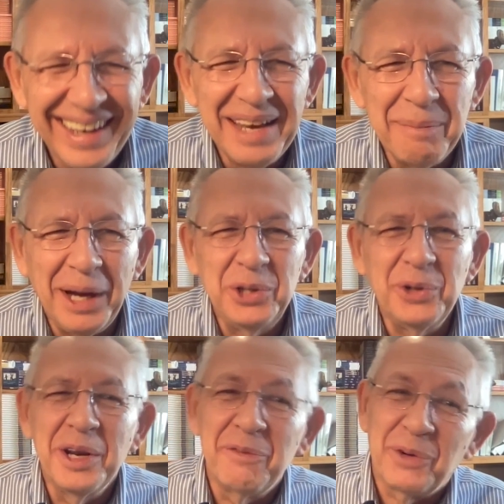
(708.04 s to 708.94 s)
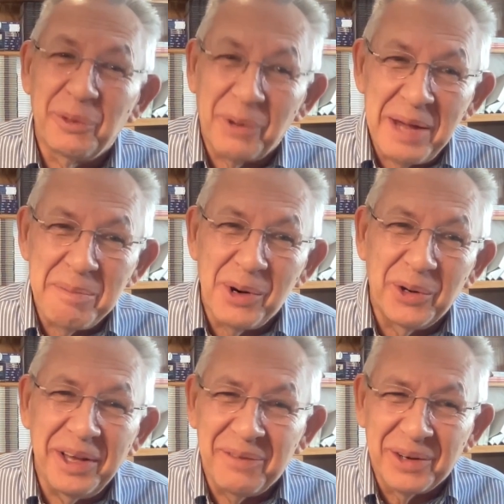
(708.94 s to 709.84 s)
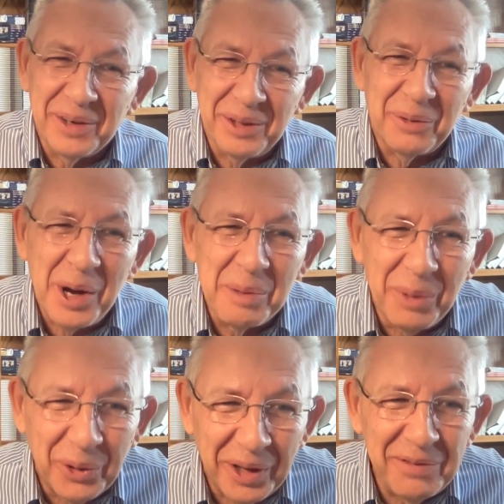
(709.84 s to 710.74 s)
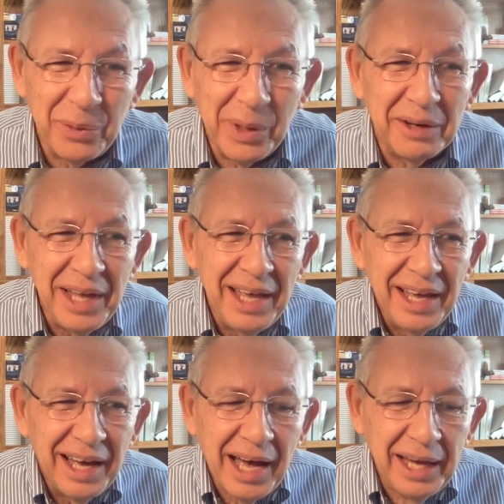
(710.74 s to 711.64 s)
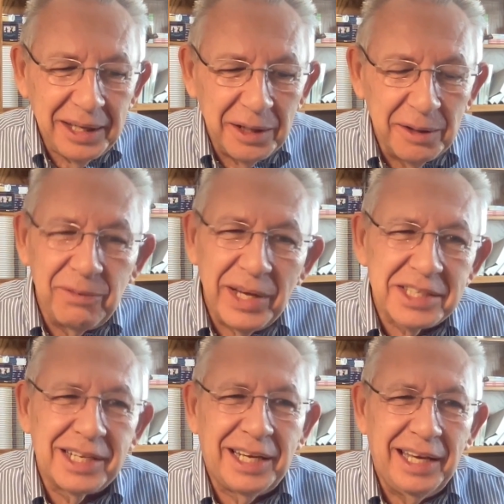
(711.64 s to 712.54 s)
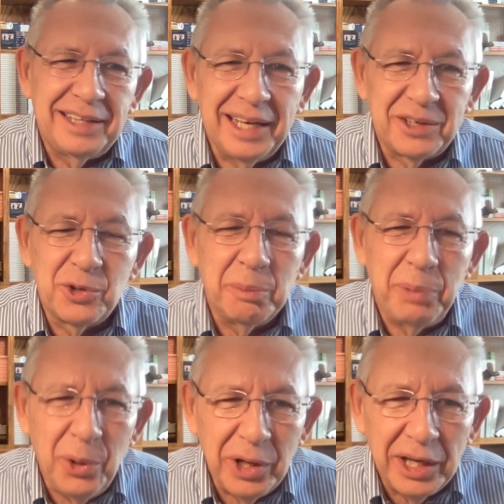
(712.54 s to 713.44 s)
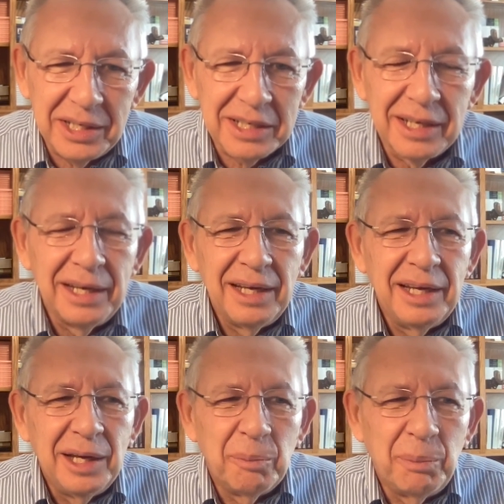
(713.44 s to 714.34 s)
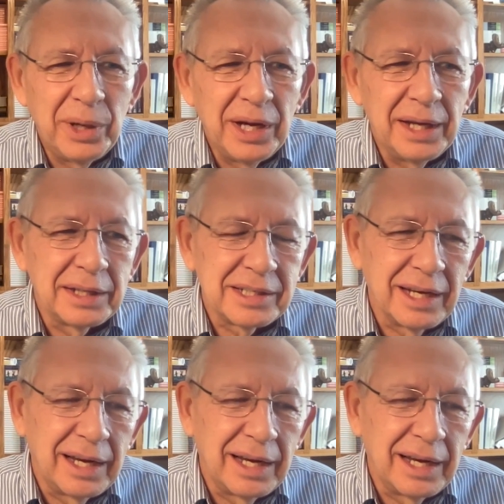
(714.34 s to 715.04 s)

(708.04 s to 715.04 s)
Am I doing it for the right motive or the wrong motive? Well, I can investigate that to a point, but,